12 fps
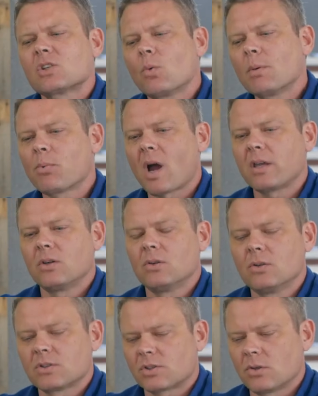So what brought
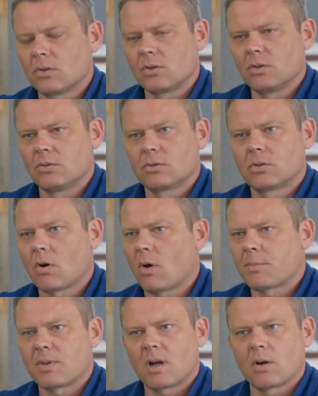you? So you
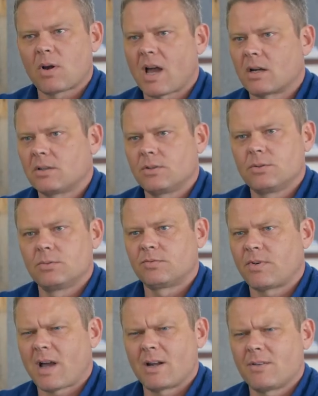grow up there. How do you?
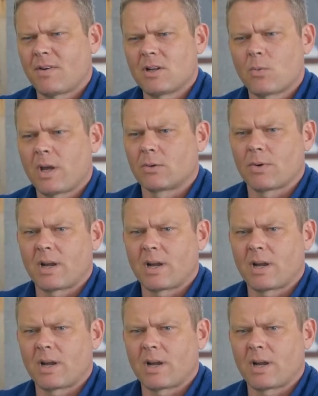How do you find your way in